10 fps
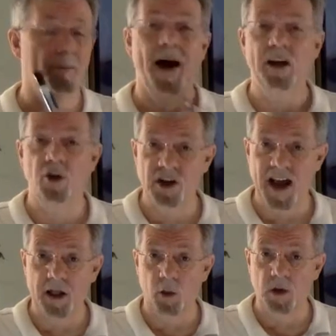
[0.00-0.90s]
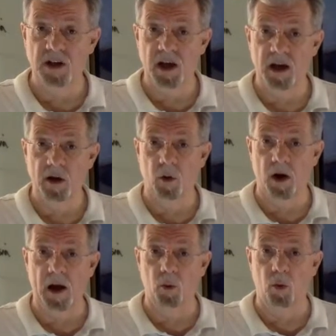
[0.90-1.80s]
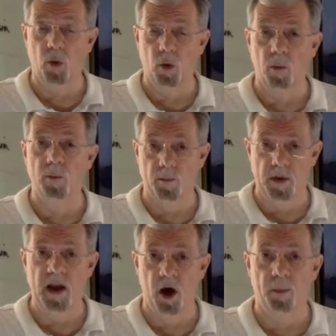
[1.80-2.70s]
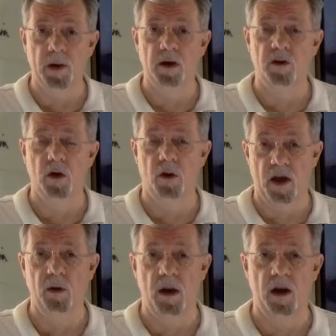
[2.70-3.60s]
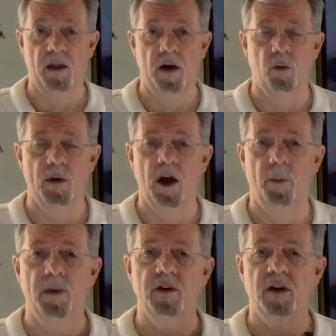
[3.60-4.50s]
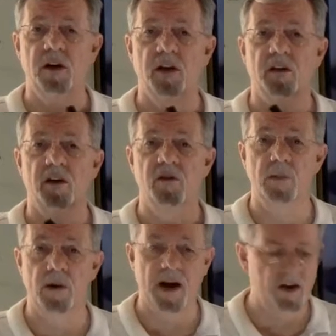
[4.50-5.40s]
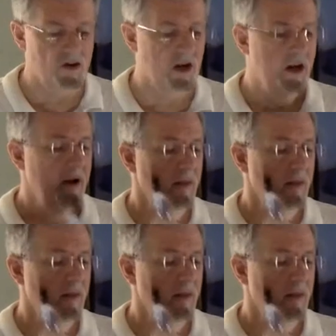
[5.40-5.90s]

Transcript: Bayou Jack, Louisiana, where I will be helping to they and they will be helping to conduct a VBS.